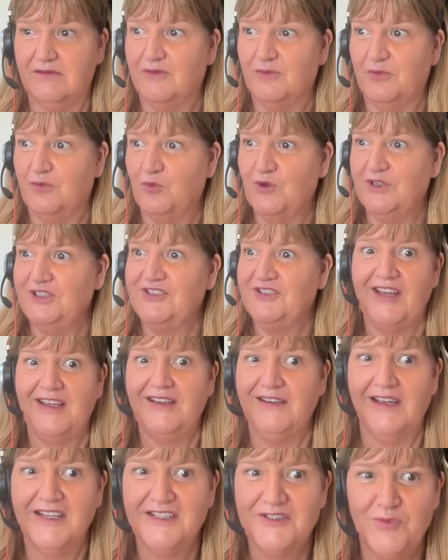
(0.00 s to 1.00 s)
we say
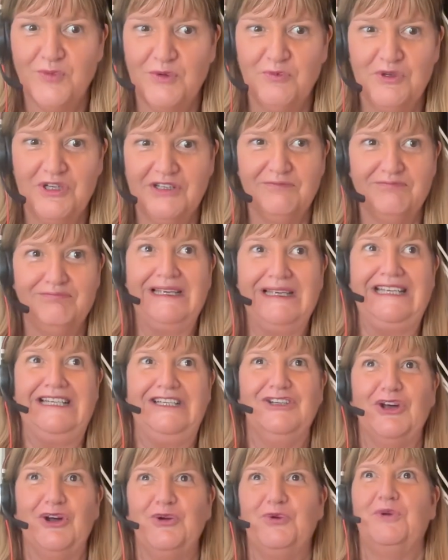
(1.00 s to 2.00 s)
yes when we mean
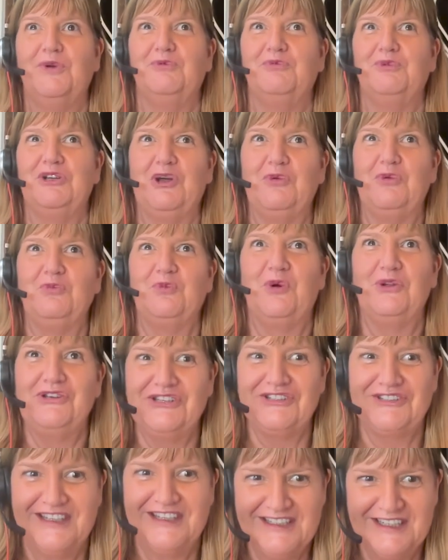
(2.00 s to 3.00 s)
no, when we don't want
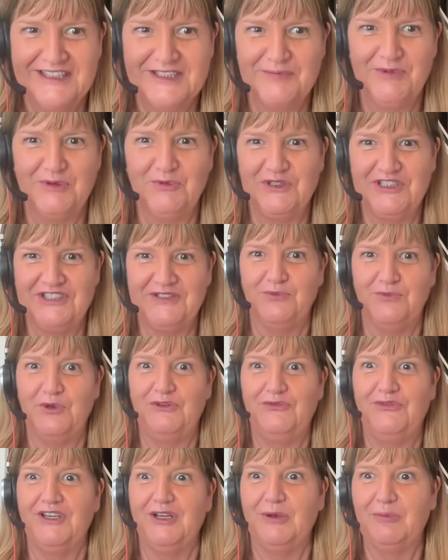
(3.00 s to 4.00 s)
to say yes, but we we
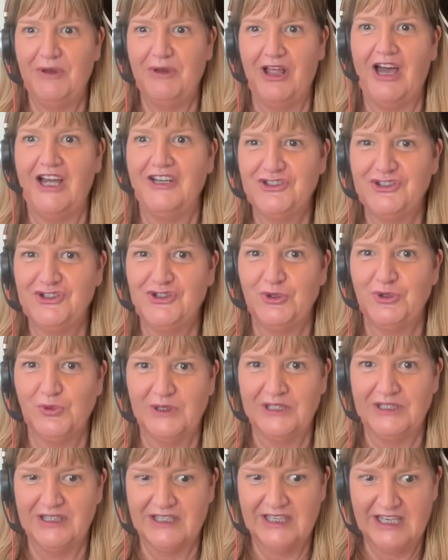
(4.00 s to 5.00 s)
feel obliged to,
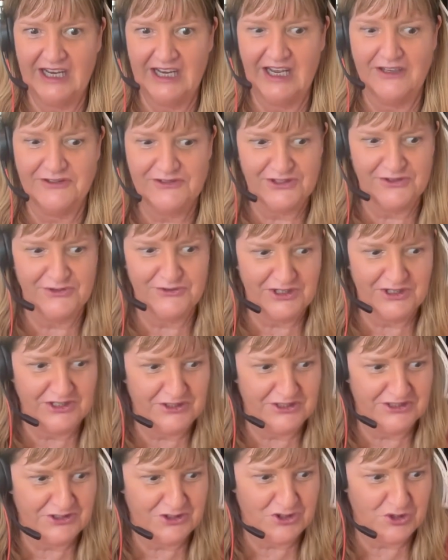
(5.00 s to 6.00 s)
and get ourselves mm.
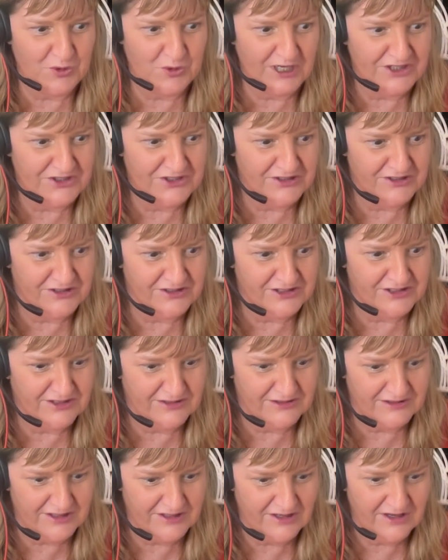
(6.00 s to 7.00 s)
into situations,
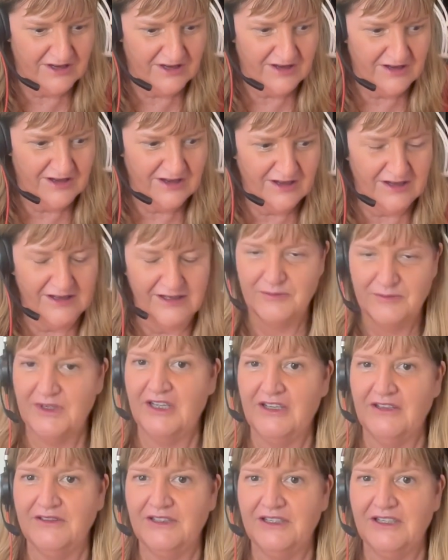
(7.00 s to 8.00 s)
and um,
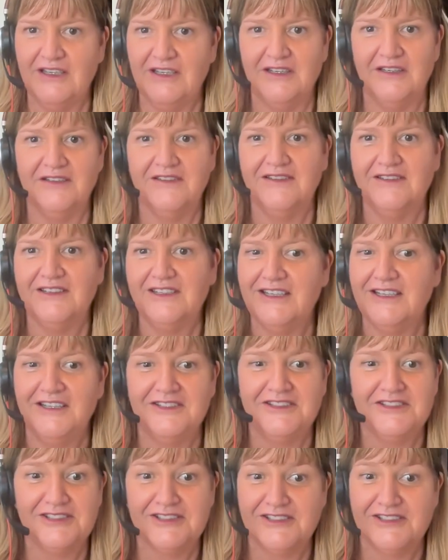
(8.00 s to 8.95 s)
and yeah, it's